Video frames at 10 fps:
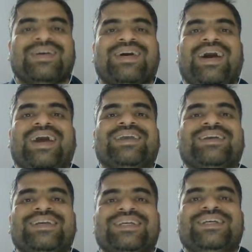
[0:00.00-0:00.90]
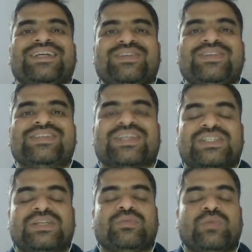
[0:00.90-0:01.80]
Hi, in this
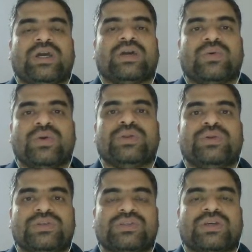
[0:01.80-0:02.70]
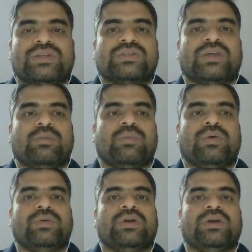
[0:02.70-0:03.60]
section we are going to discuss
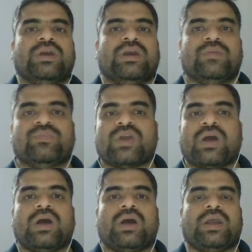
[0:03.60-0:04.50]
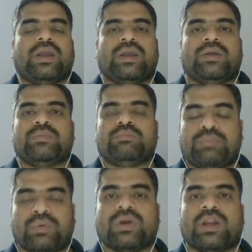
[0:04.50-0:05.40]
about a
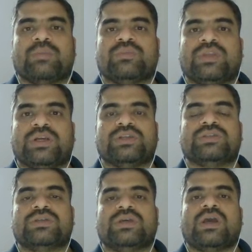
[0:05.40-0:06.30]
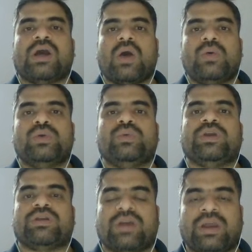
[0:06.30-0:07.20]
program, that is how do we
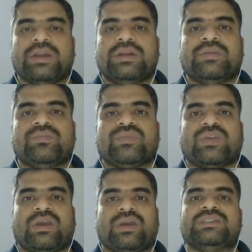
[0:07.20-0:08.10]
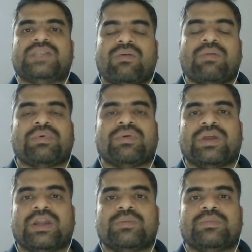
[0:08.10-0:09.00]
write a Java
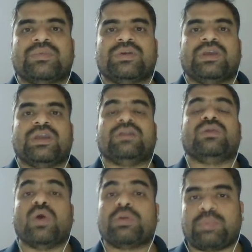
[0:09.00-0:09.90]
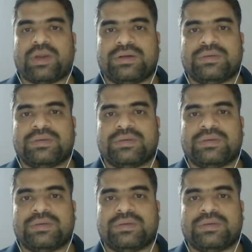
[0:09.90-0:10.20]
program in Notepad.